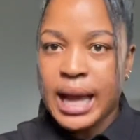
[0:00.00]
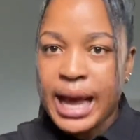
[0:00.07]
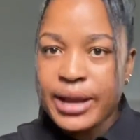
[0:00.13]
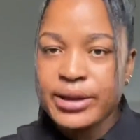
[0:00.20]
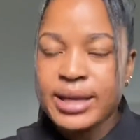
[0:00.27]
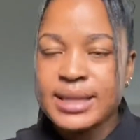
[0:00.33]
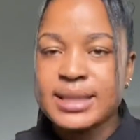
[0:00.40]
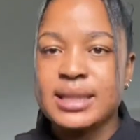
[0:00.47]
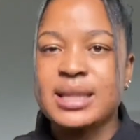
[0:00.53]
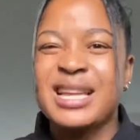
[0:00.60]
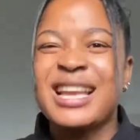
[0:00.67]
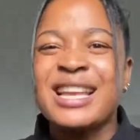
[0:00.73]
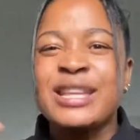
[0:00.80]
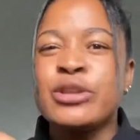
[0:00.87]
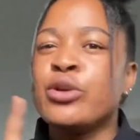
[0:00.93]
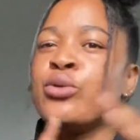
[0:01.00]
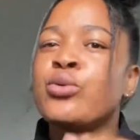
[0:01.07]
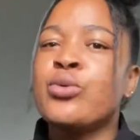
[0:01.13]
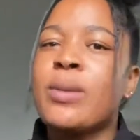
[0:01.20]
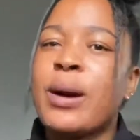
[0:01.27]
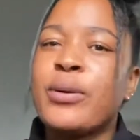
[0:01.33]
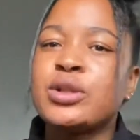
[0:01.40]
Are you getting the
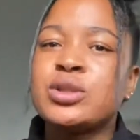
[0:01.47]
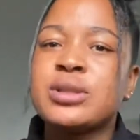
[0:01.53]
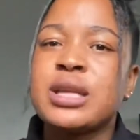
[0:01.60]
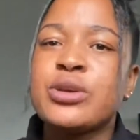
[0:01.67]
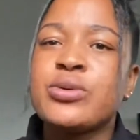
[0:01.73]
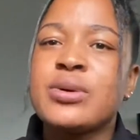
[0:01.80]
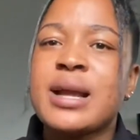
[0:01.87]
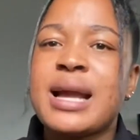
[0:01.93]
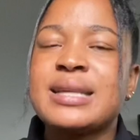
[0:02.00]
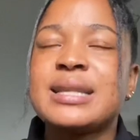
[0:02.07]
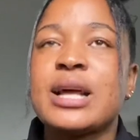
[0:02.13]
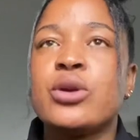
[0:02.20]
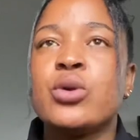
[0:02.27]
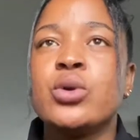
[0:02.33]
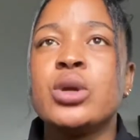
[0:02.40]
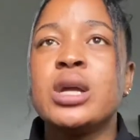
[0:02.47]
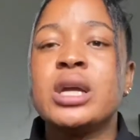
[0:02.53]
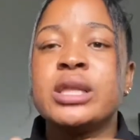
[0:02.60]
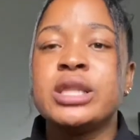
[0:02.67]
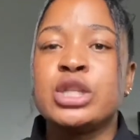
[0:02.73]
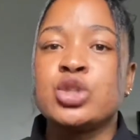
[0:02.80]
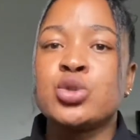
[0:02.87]
room? I want to take you guys along
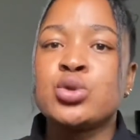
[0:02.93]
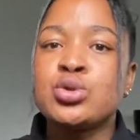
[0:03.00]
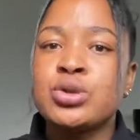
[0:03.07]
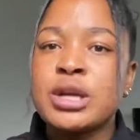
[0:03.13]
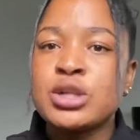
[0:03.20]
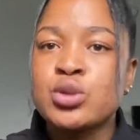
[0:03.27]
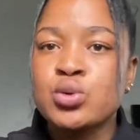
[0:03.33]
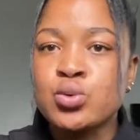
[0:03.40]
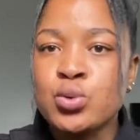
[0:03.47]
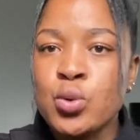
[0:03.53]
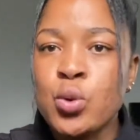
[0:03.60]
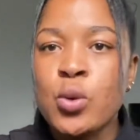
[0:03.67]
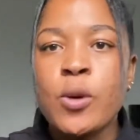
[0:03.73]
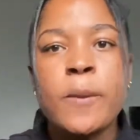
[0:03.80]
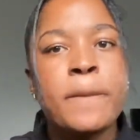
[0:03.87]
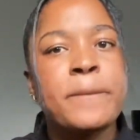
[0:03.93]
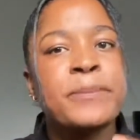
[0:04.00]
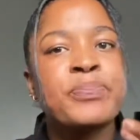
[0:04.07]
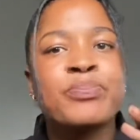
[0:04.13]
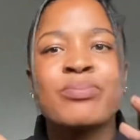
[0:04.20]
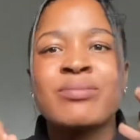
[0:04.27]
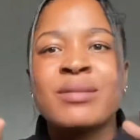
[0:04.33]
the children's room,
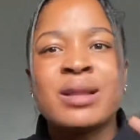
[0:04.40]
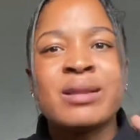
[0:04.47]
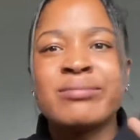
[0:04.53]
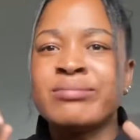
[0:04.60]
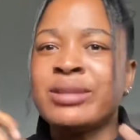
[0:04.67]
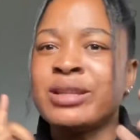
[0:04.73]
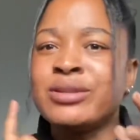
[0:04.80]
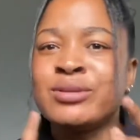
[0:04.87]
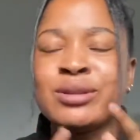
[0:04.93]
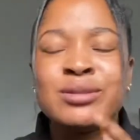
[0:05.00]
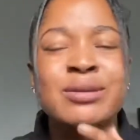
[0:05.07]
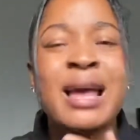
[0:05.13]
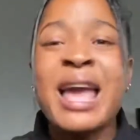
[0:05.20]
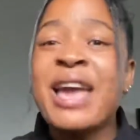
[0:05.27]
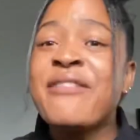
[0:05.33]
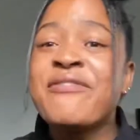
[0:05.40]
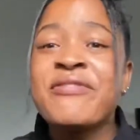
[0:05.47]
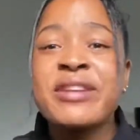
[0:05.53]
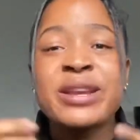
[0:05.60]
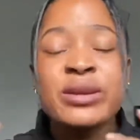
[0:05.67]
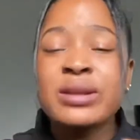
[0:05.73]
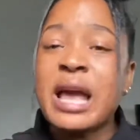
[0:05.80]
the
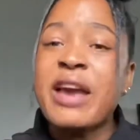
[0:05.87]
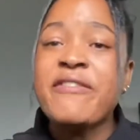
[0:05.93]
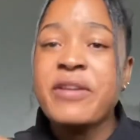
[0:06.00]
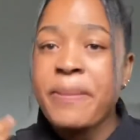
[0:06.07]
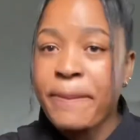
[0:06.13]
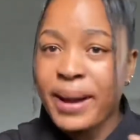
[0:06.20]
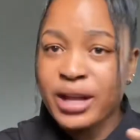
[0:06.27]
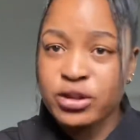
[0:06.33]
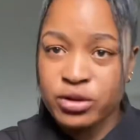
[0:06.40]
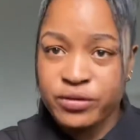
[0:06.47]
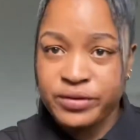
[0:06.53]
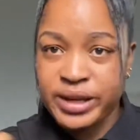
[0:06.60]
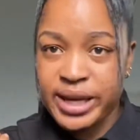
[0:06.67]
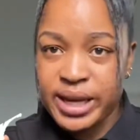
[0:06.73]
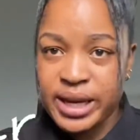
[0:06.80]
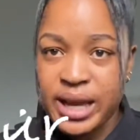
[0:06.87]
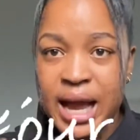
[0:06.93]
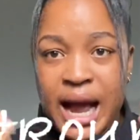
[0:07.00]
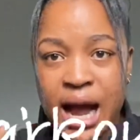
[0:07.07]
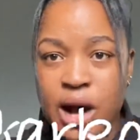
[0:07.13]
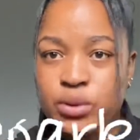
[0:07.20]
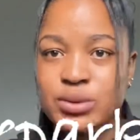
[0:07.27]
every part of the
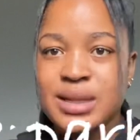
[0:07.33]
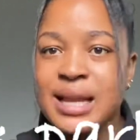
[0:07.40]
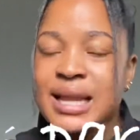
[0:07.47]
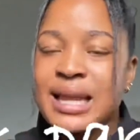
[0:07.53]
house.